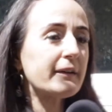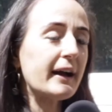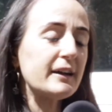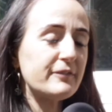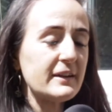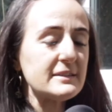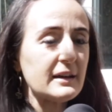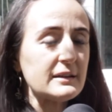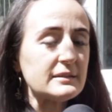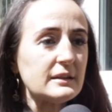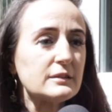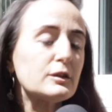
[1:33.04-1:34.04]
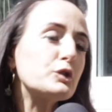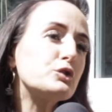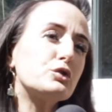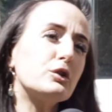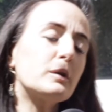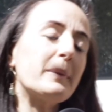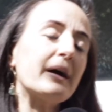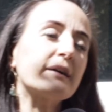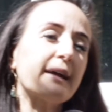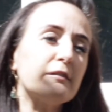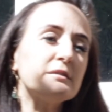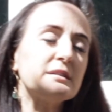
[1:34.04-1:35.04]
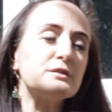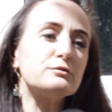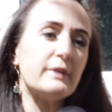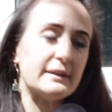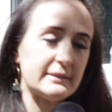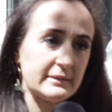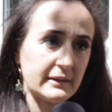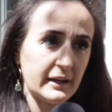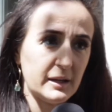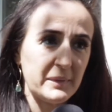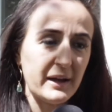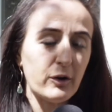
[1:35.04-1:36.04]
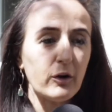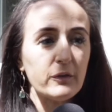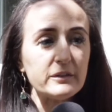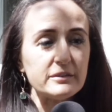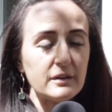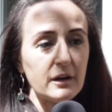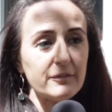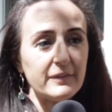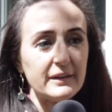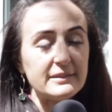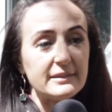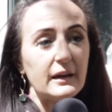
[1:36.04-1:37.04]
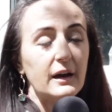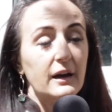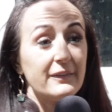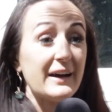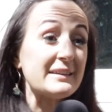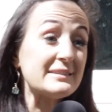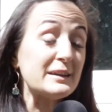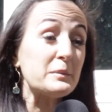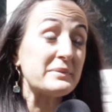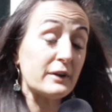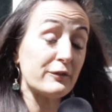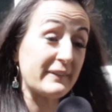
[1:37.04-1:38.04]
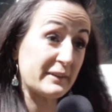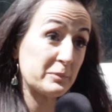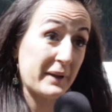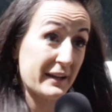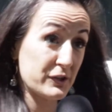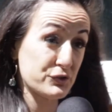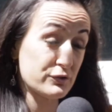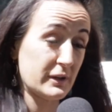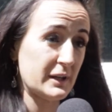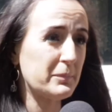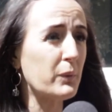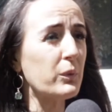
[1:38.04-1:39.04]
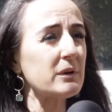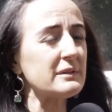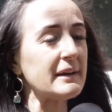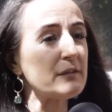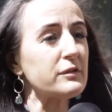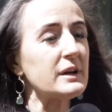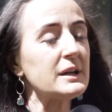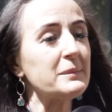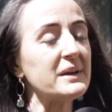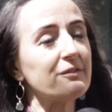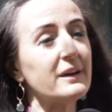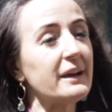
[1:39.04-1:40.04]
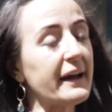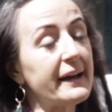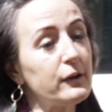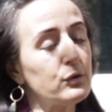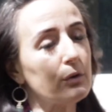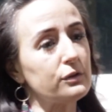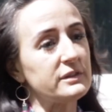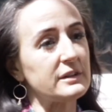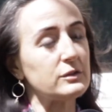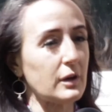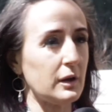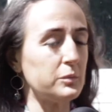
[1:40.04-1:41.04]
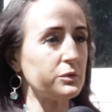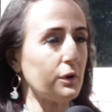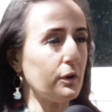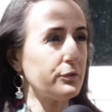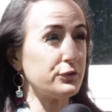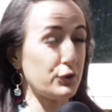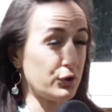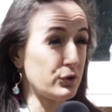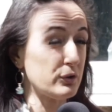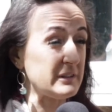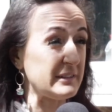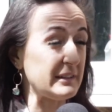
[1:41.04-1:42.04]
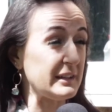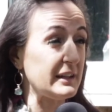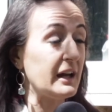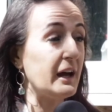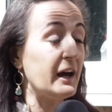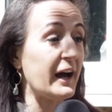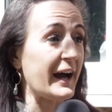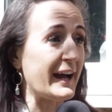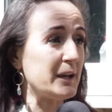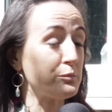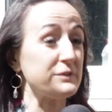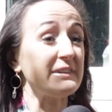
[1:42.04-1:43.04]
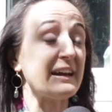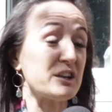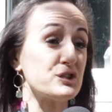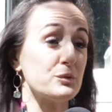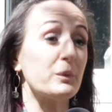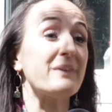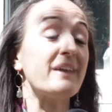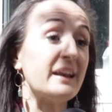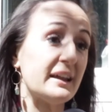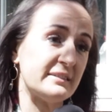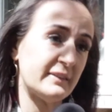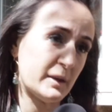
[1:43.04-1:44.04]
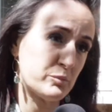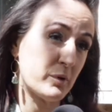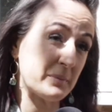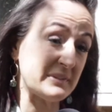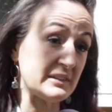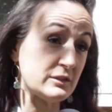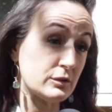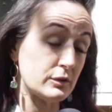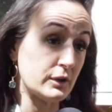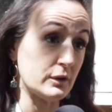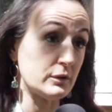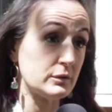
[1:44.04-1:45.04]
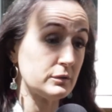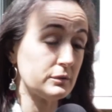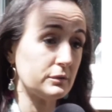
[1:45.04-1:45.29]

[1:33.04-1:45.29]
Okay, fantastic. So you talk about a guaranteed rent scheme. Now, on the surface, that seems self-explanatory, but what does that really mean for landlords in terms of security and protection when they're letting their property to you?